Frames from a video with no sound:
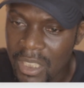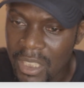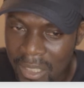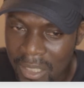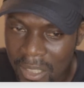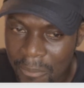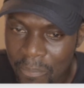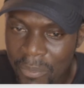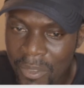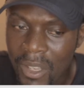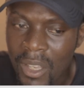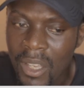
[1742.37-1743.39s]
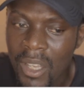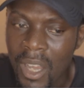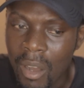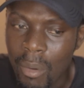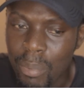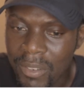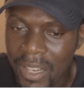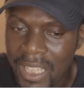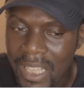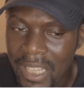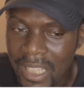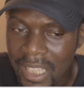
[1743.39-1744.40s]
But I'll provide
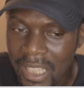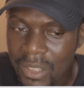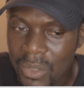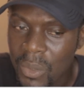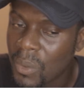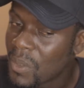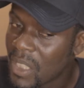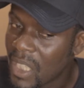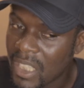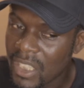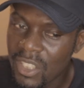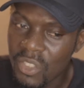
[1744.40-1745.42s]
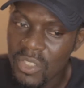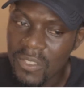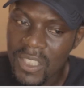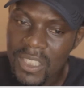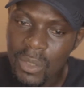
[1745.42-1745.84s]
a link to Ulsan National University